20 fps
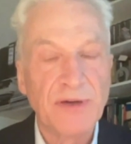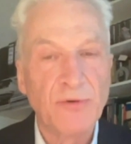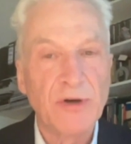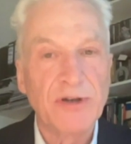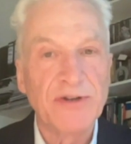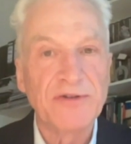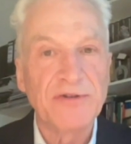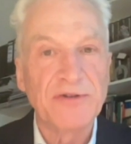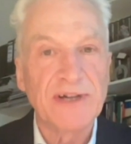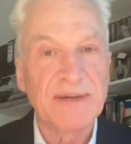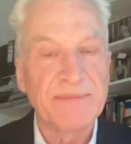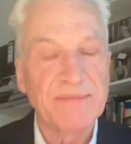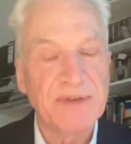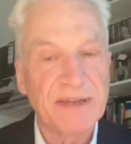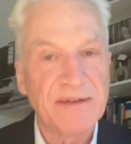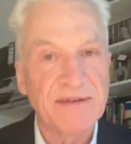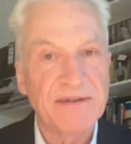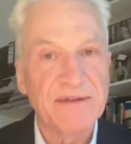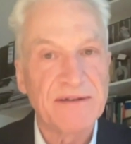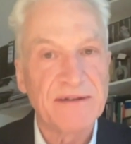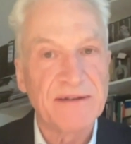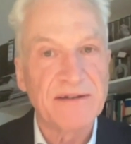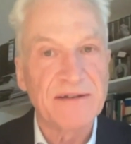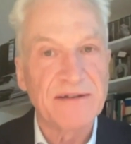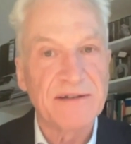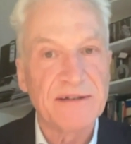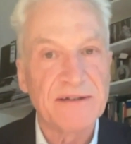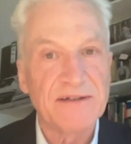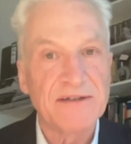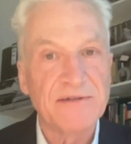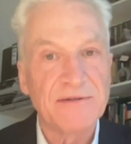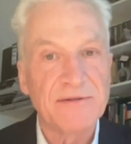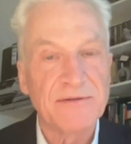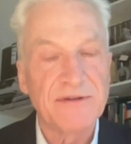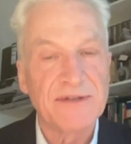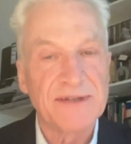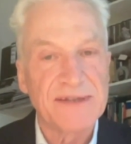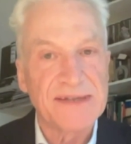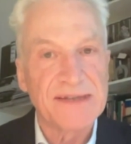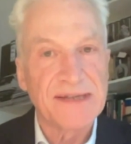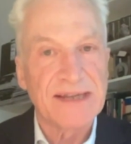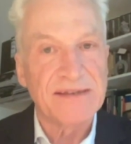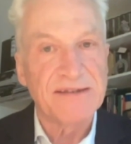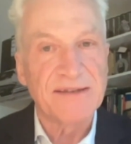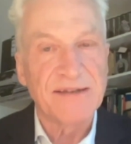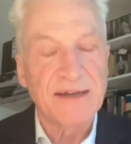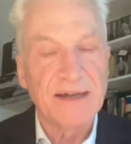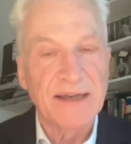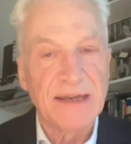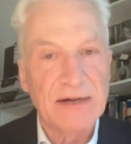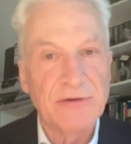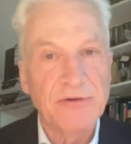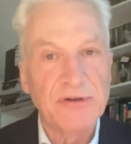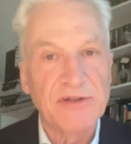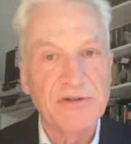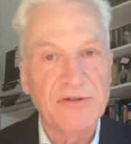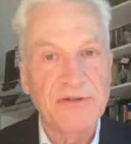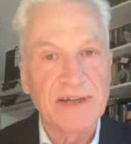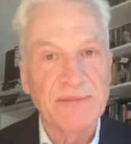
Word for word: will want to commit uh, uh, to this, let it, allow it